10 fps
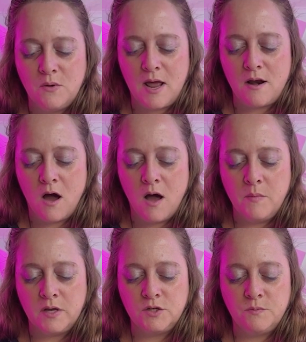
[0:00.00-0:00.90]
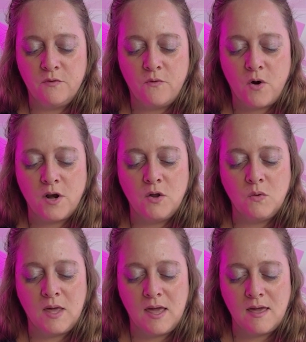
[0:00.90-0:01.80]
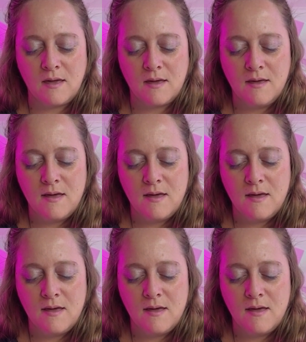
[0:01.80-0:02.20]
and homage before a new king,